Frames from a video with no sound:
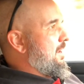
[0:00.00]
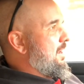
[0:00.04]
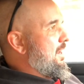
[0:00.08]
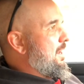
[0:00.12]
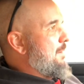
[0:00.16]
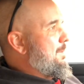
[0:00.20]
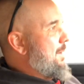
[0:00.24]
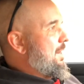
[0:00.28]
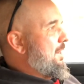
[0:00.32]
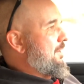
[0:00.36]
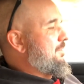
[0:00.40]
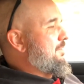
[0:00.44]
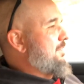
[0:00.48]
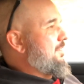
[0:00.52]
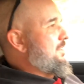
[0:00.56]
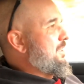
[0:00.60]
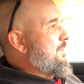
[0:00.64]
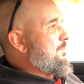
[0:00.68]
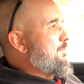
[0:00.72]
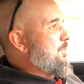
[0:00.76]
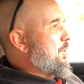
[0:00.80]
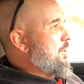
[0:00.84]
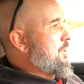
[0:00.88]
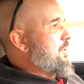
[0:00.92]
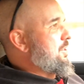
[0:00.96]
about the
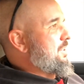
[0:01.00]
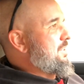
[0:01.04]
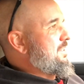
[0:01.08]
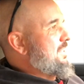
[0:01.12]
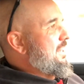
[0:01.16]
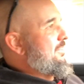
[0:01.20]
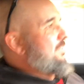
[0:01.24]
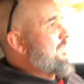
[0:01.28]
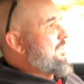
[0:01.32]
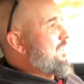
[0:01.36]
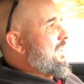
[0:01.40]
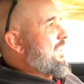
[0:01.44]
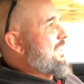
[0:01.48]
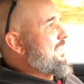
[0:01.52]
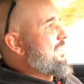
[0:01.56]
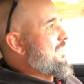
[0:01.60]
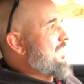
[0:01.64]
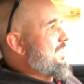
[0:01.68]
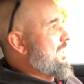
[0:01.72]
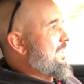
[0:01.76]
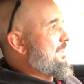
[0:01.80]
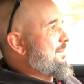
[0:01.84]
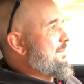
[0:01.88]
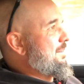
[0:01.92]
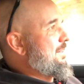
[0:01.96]
Porsche
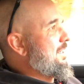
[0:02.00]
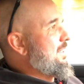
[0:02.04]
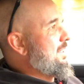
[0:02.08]
718